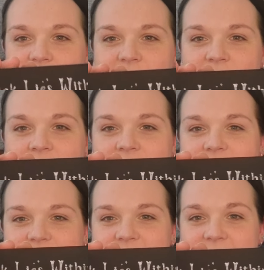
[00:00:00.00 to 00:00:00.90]
we've got a
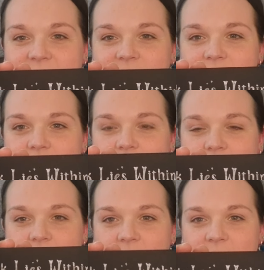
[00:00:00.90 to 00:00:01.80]
tin and
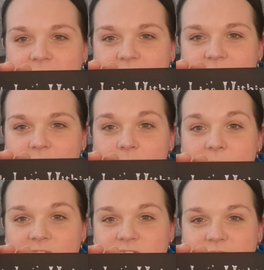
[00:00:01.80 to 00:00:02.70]
I like it.
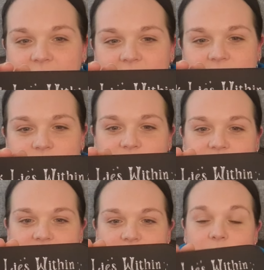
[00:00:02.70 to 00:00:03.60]
Magic lies
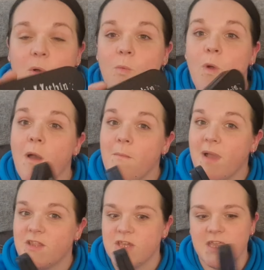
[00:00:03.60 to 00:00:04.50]
within. But what
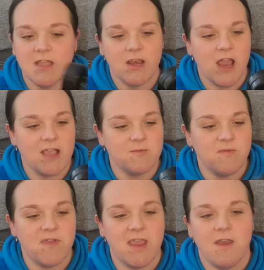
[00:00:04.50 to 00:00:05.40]
magic lies
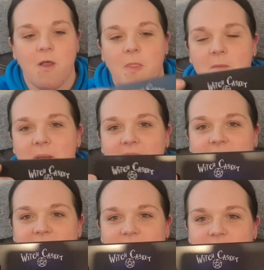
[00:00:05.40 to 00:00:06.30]
within? On the
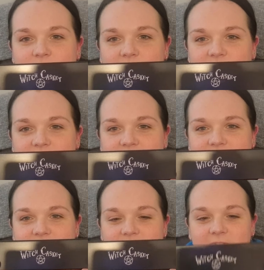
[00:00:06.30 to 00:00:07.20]
back, it says
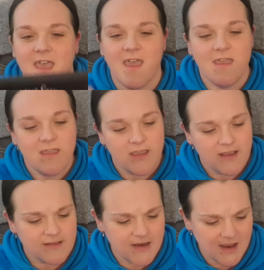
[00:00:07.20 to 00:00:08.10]
Witchcasket there.
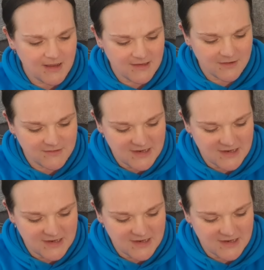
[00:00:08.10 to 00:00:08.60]
It's a nice little